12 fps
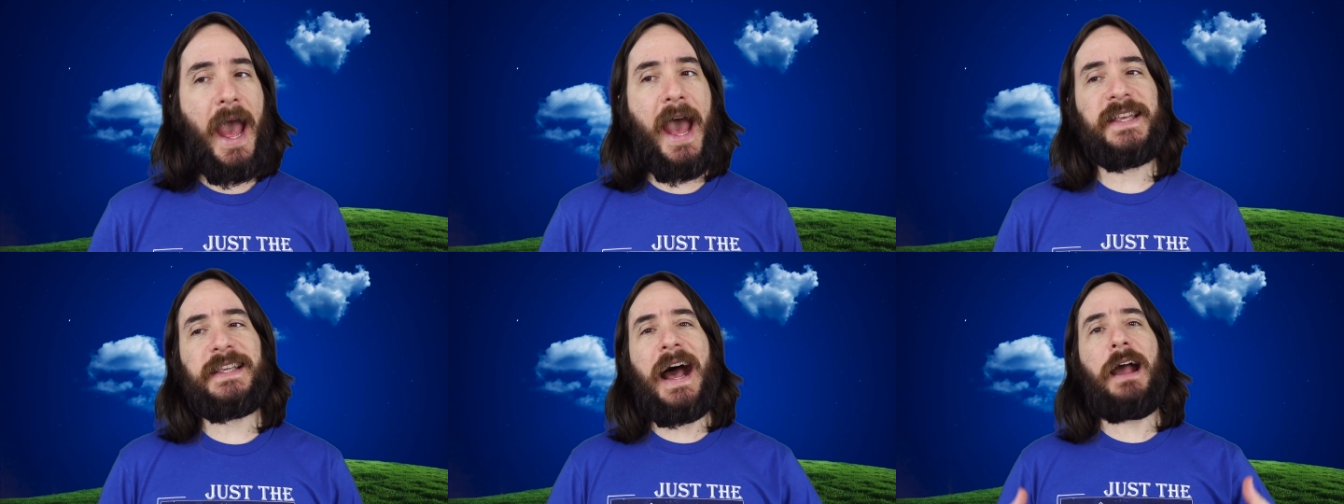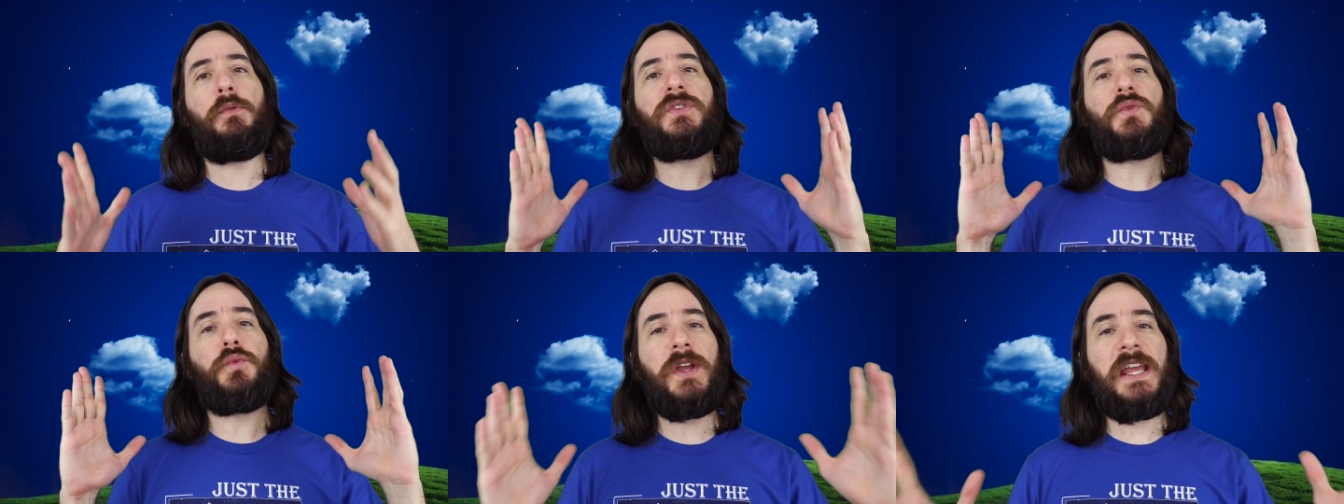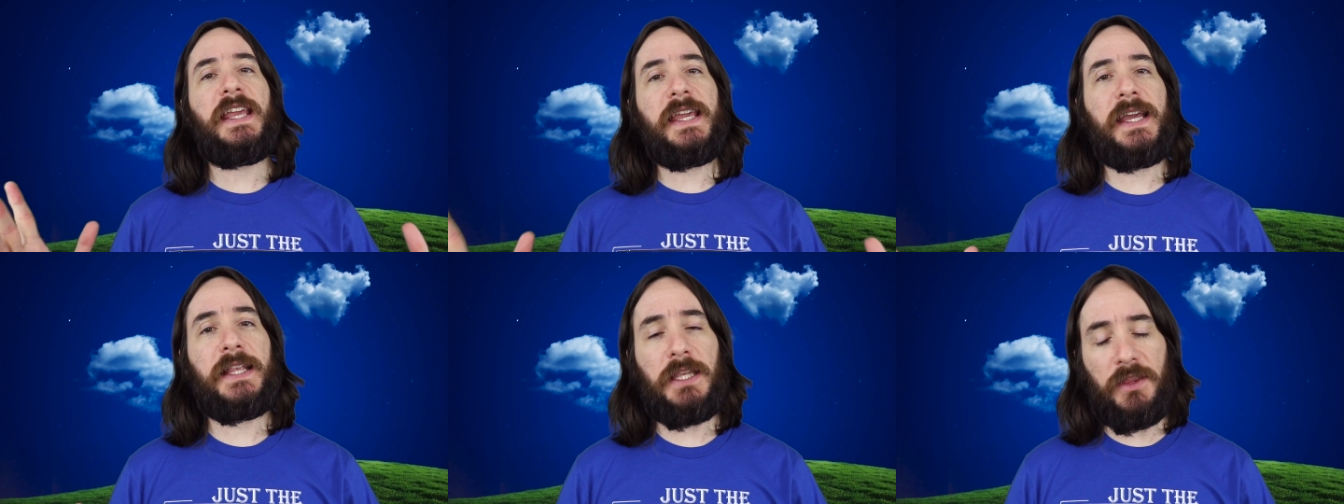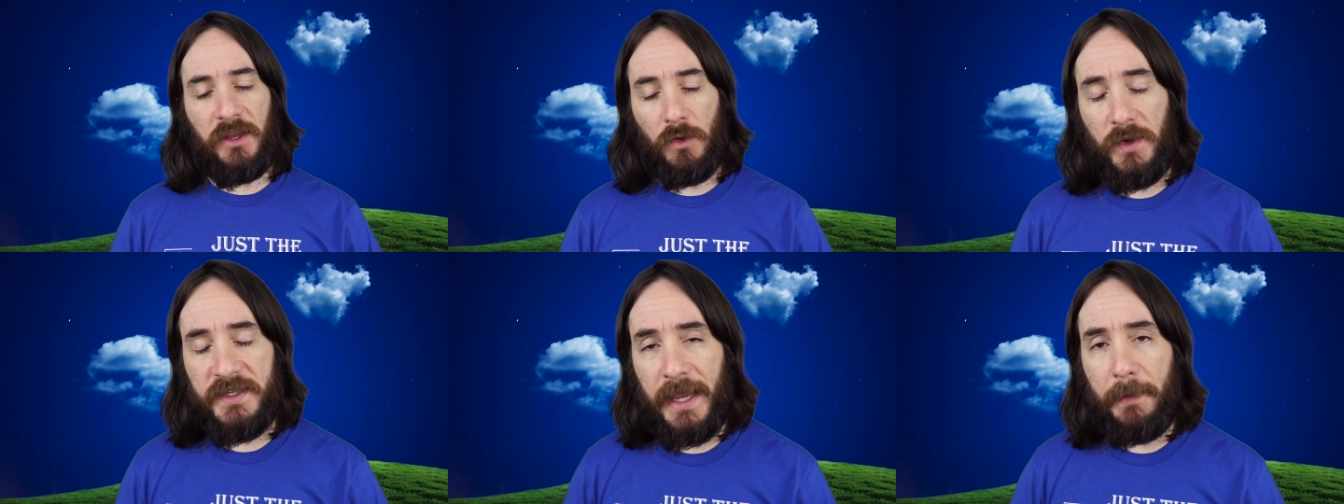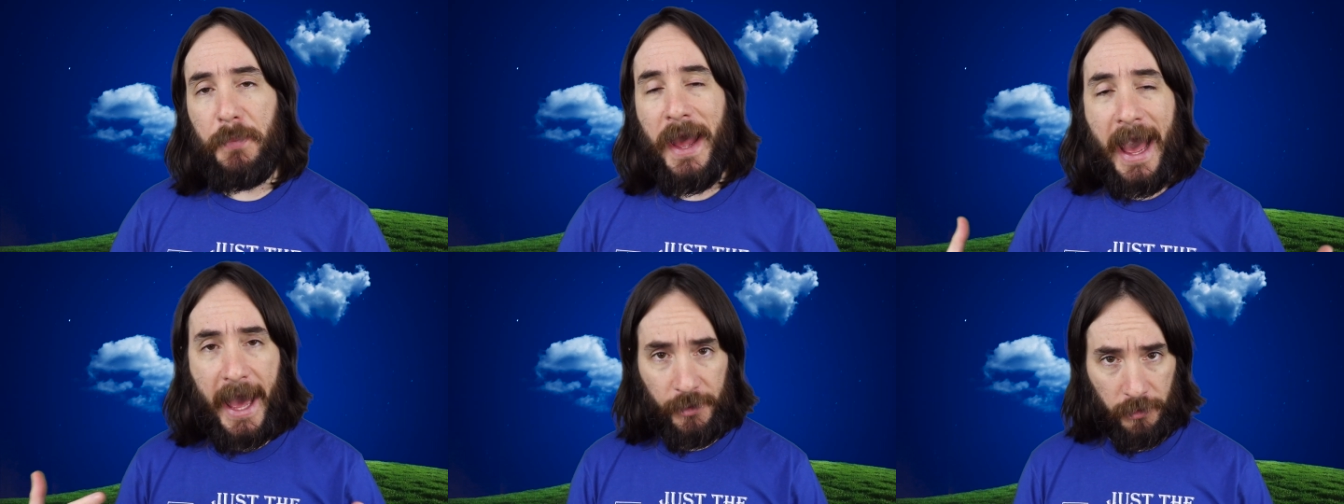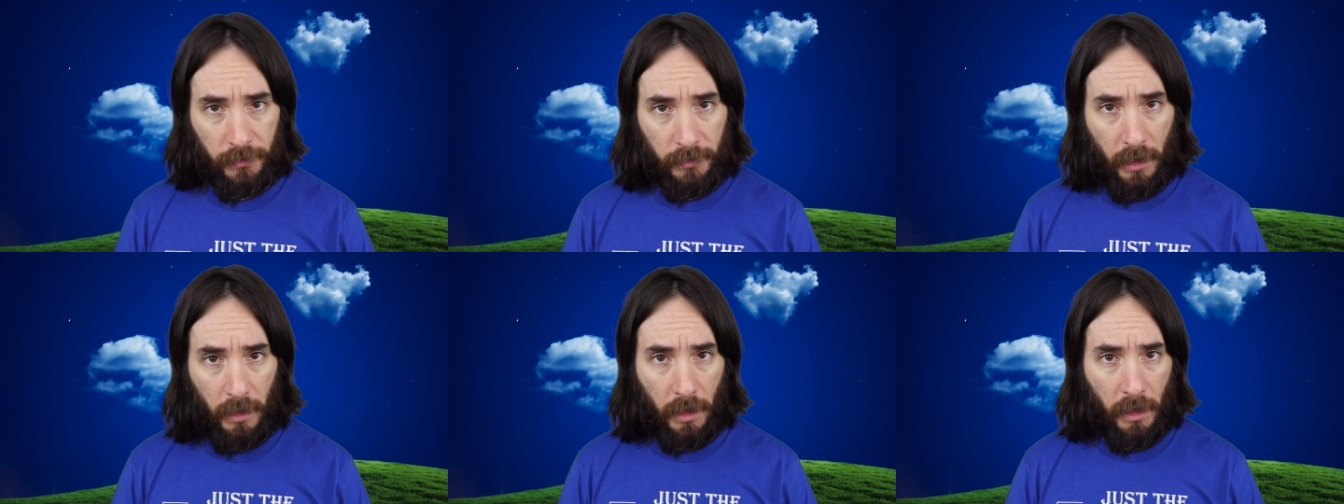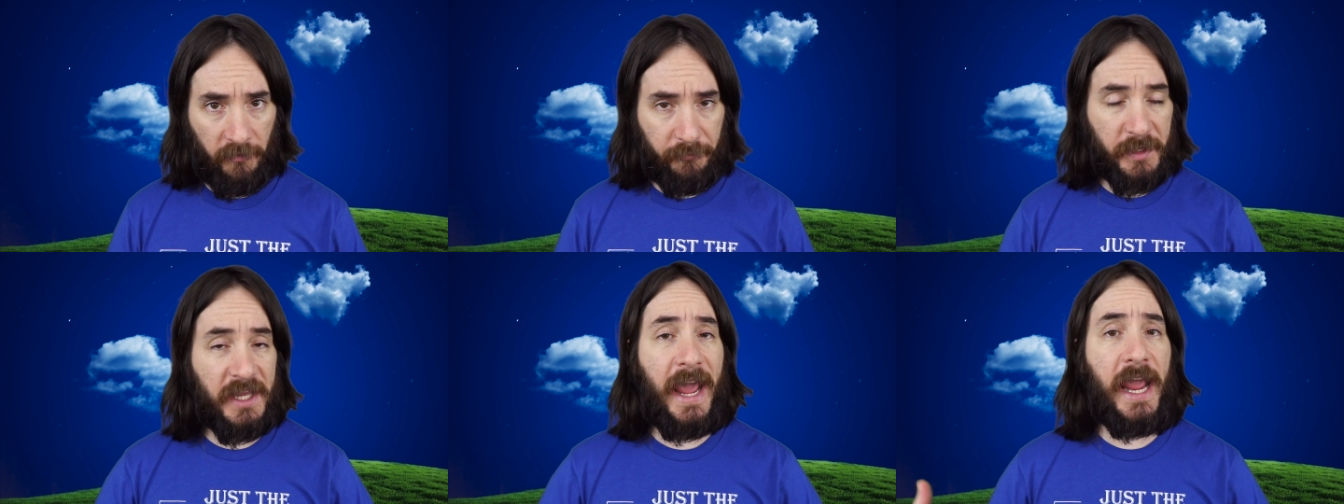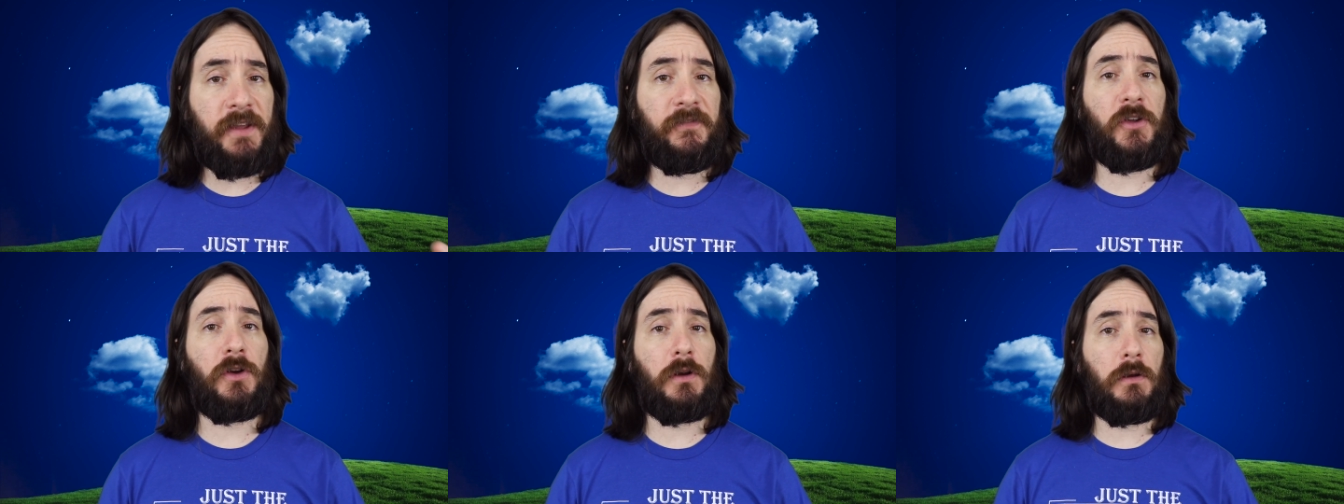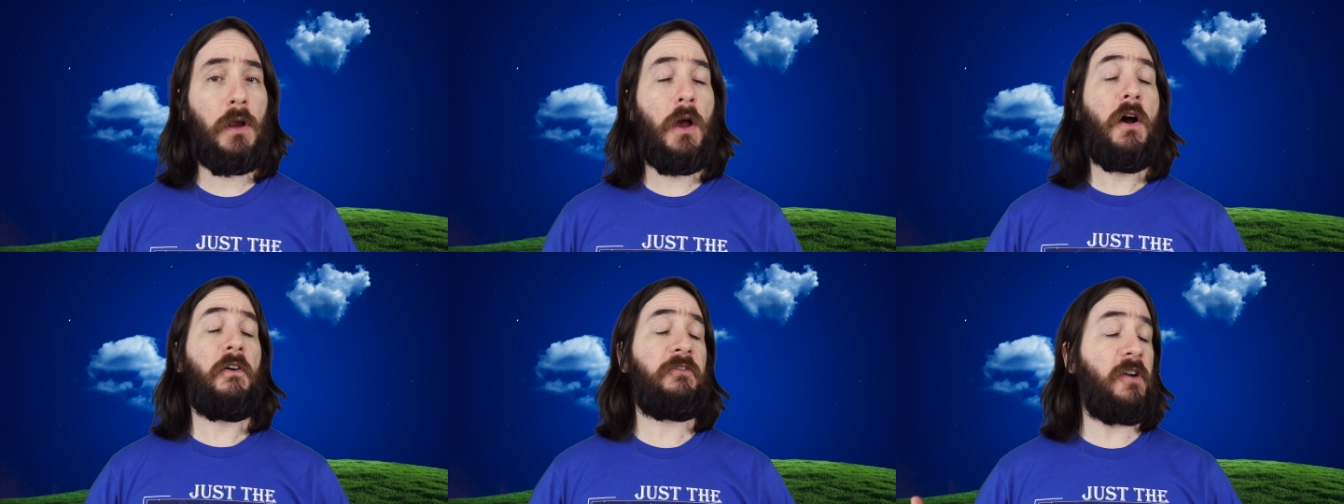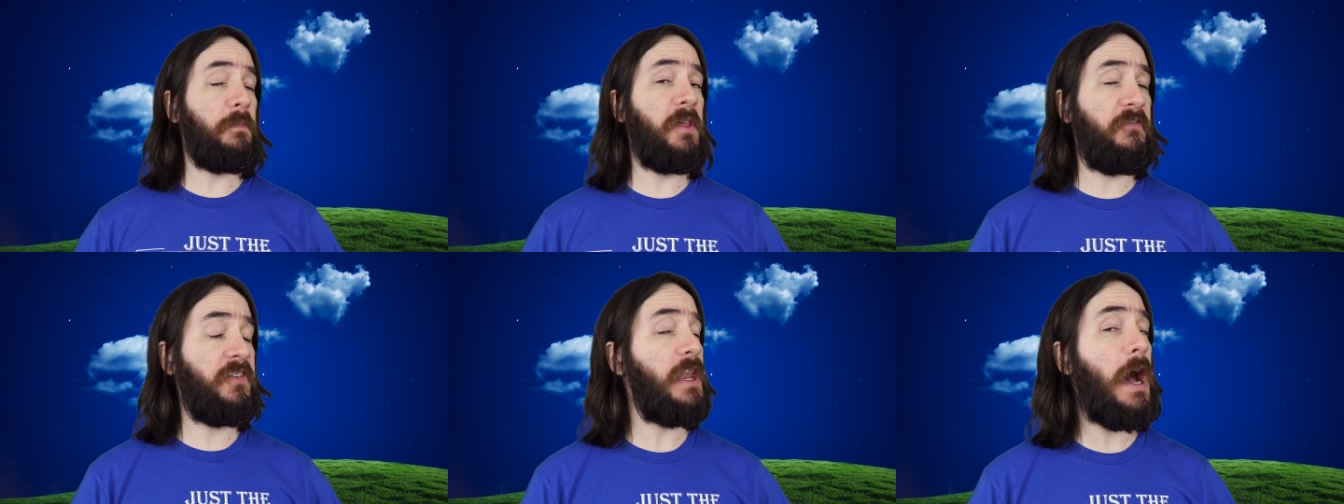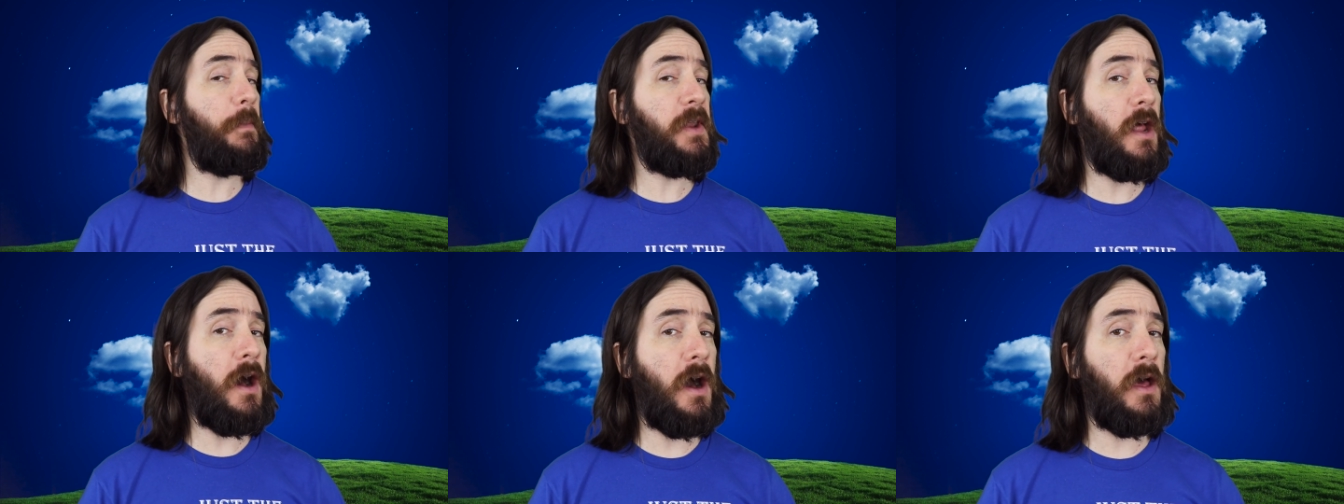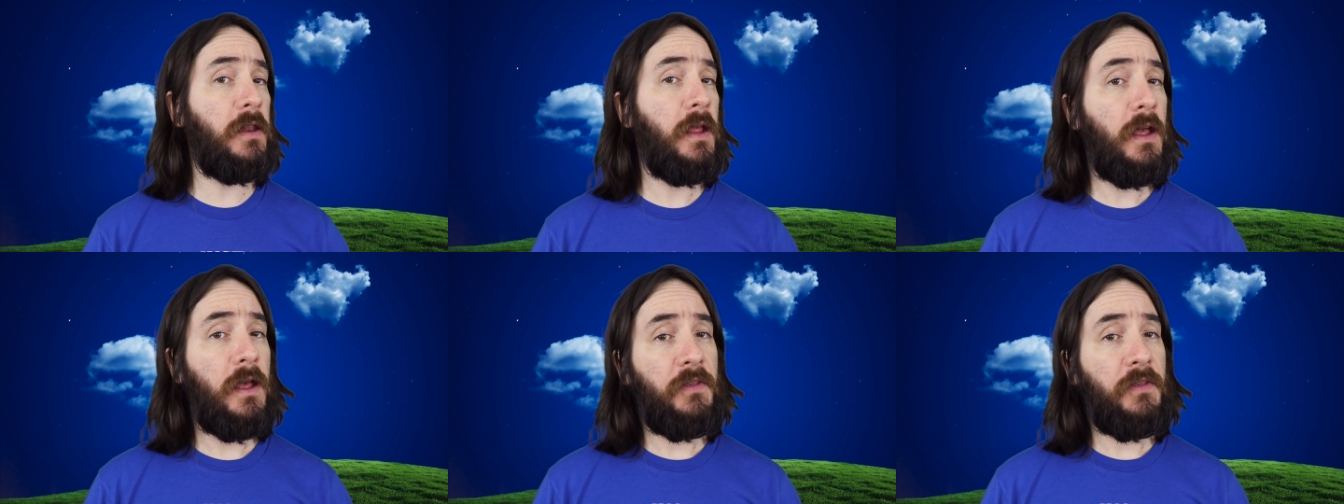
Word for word: As I was reading it, there was a pattern of behavior from the phenomenon